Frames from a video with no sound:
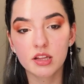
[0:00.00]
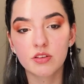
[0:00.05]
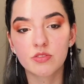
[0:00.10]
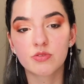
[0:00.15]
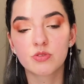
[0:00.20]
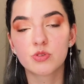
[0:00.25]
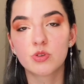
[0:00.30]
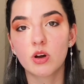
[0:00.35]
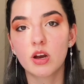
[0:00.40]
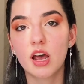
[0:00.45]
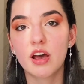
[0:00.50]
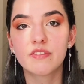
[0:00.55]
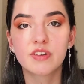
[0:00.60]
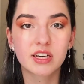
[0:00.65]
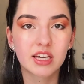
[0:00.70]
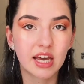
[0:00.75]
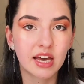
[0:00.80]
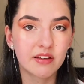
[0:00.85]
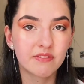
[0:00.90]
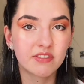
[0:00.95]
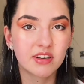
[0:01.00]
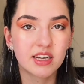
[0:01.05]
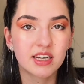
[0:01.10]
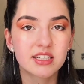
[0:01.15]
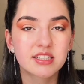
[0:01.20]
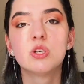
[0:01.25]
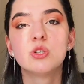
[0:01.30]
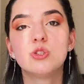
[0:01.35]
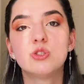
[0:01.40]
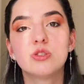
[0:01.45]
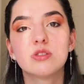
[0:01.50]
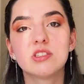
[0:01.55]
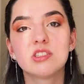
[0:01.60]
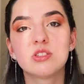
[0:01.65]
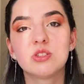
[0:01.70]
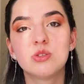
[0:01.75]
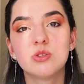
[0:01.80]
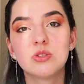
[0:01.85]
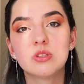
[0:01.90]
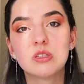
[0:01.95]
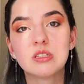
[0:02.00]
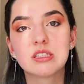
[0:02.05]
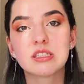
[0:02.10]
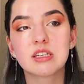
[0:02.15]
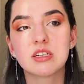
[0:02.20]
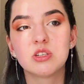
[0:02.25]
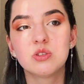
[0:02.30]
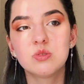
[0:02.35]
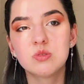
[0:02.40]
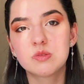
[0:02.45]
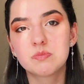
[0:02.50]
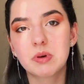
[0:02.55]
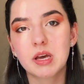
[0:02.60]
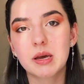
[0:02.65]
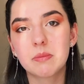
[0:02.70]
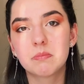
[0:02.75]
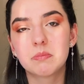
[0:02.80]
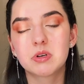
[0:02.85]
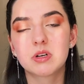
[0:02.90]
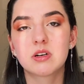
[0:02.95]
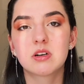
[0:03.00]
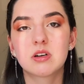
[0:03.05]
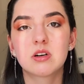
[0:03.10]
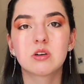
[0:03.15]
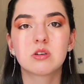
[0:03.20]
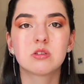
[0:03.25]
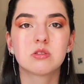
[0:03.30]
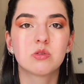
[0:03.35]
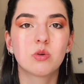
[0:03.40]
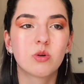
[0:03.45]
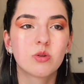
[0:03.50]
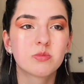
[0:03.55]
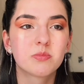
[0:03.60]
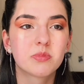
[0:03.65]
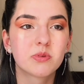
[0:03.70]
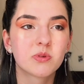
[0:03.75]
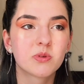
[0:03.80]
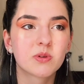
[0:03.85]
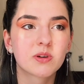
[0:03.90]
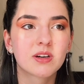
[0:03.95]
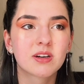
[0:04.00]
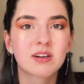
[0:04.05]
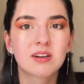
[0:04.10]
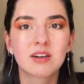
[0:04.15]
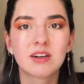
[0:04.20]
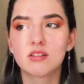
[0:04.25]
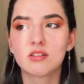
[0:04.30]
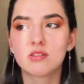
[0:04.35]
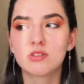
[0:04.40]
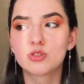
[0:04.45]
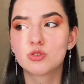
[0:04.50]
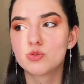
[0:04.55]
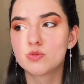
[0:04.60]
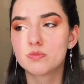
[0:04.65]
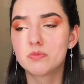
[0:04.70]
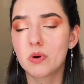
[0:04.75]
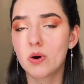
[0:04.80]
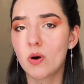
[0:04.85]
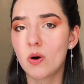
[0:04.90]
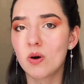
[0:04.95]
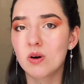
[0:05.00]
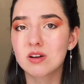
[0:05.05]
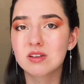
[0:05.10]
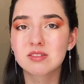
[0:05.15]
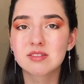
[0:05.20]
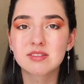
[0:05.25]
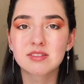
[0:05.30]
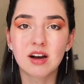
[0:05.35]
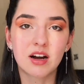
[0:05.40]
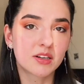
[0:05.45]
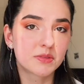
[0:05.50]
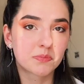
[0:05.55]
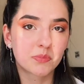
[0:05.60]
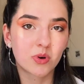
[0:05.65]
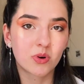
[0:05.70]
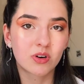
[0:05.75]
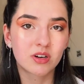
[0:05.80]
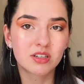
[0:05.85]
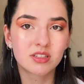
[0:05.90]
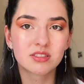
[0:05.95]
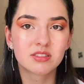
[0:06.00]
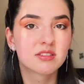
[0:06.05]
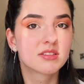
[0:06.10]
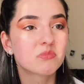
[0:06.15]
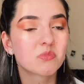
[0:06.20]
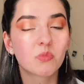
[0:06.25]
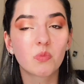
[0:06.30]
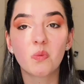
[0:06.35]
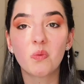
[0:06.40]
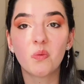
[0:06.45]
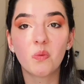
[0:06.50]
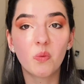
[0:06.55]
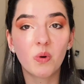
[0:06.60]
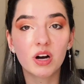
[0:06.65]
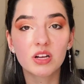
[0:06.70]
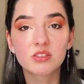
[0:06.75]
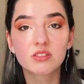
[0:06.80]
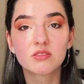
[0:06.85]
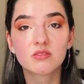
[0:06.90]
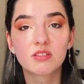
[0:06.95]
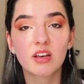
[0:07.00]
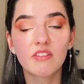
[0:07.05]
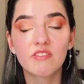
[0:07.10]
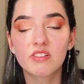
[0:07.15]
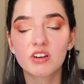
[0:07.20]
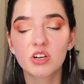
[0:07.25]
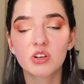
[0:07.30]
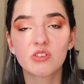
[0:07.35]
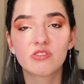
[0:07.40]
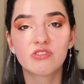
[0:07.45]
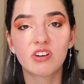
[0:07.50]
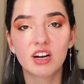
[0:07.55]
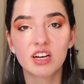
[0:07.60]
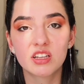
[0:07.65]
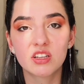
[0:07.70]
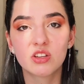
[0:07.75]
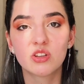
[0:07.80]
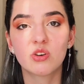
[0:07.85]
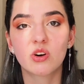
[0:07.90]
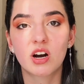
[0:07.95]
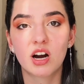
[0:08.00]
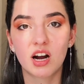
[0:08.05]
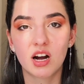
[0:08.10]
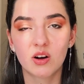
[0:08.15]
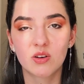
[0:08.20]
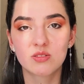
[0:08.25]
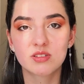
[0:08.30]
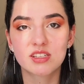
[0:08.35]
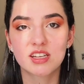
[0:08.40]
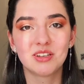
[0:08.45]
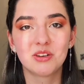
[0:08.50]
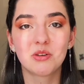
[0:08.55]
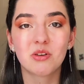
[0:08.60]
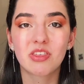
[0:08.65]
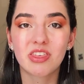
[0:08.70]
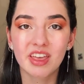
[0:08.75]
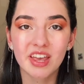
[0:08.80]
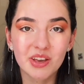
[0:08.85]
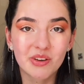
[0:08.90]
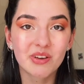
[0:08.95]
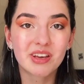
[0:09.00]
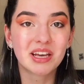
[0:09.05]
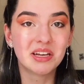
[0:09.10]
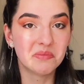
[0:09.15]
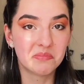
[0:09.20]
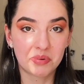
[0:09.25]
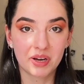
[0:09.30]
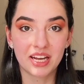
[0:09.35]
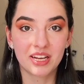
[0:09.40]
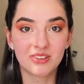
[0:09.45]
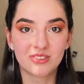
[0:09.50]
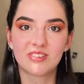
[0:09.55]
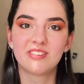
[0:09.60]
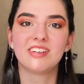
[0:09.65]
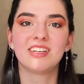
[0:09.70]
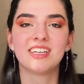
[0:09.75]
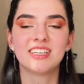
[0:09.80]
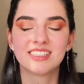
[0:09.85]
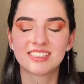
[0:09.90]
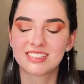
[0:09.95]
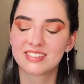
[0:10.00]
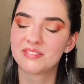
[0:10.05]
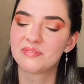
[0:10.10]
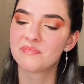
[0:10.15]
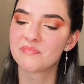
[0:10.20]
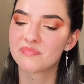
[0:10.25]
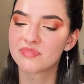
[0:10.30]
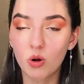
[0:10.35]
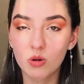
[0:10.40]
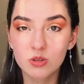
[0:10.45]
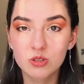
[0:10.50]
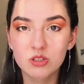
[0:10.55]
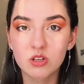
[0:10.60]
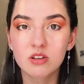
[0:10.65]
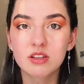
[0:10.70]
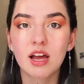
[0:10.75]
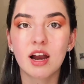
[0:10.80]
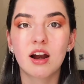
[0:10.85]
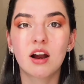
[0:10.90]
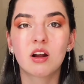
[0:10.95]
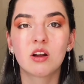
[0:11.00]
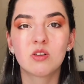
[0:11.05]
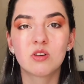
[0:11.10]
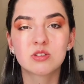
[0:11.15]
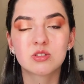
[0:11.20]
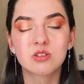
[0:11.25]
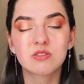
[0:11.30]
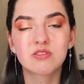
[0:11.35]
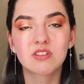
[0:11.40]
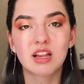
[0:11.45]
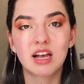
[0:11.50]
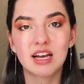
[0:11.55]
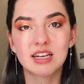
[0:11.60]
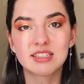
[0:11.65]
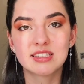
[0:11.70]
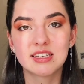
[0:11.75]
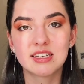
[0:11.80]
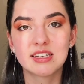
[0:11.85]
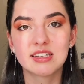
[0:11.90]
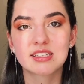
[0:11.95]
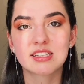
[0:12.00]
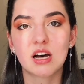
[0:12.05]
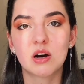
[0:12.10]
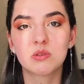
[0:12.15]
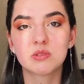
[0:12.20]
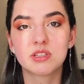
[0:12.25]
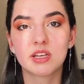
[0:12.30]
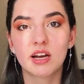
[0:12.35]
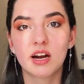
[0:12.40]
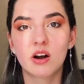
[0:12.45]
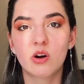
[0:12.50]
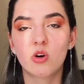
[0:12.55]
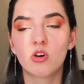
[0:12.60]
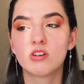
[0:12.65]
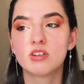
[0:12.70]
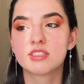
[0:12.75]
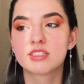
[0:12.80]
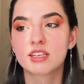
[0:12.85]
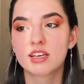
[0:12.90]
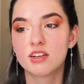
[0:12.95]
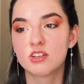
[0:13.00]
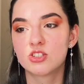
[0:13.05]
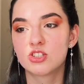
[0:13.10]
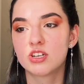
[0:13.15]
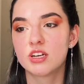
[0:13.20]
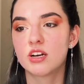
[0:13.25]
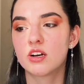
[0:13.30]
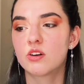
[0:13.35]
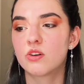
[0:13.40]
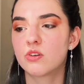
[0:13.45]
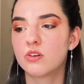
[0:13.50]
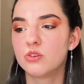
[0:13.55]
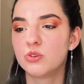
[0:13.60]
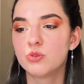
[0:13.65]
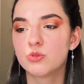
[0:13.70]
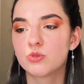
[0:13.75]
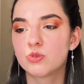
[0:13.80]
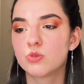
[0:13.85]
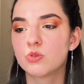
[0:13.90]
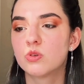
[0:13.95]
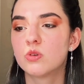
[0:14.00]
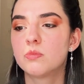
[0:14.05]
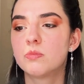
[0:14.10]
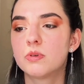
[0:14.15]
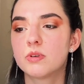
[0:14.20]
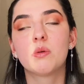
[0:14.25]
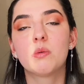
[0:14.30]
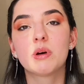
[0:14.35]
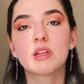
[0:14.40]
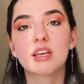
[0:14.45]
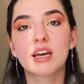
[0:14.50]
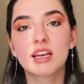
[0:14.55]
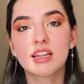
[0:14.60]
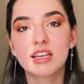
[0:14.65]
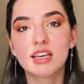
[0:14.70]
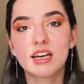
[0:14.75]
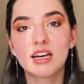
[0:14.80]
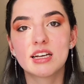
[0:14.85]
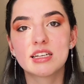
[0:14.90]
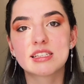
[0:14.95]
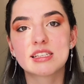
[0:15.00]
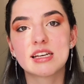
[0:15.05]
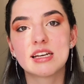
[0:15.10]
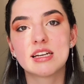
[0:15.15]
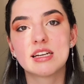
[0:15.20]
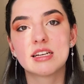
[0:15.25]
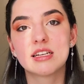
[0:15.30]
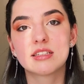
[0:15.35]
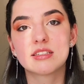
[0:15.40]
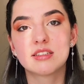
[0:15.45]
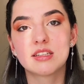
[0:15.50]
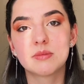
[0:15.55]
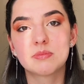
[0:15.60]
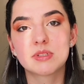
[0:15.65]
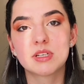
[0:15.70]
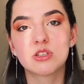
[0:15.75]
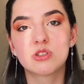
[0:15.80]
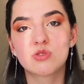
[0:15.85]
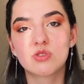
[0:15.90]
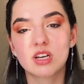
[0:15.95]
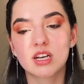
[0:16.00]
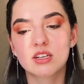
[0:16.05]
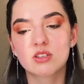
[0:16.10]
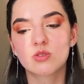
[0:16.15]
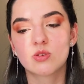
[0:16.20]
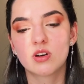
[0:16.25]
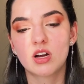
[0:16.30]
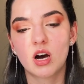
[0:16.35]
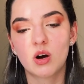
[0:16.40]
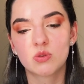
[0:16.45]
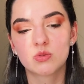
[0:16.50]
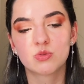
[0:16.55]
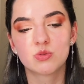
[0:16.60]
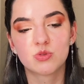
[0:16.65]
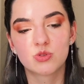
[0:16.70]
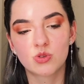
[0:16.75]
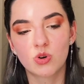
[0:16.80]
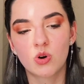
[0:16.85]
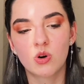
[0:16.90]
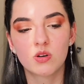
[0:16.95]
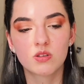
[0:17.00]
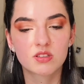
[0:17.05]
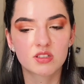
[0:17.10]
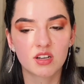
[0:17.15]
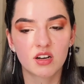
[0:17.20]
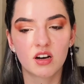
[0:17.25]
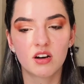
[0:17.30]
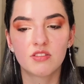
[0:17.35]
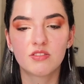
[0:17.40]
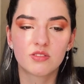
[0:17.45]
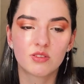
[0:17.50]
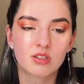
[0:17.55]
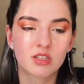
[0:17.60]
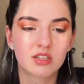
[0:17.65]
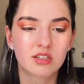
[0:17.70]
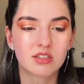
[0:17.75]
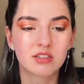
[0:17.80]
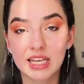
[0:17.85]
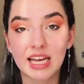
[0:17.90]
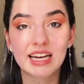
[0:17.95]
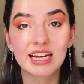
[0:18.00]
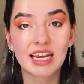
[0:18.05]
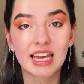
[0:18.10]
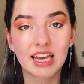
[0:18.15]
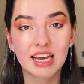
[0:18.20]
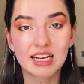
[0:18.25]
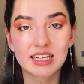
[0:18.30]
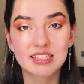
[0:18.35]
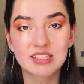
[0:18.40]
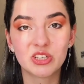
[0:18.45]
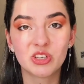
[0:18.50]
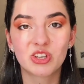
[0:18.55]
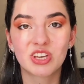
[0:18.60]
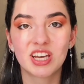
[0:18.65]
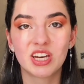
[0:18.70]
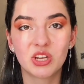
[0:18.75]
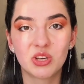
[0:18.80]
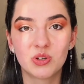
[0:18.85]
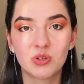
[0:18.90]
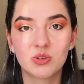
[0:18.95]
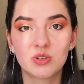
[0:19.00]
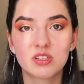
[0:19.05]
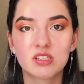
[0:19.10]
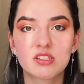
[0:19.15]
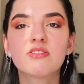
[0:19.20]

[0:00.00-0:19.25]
If you don't have a canvas, just use a newspaper, an old book, a shoebox, cardboard, whatever you find in your house and you think you can paint on it. Also, there are lots of classes out there on Skillshare, on YouTube, with ideas and tips and tricks on how to draw stuff or techniques you can use.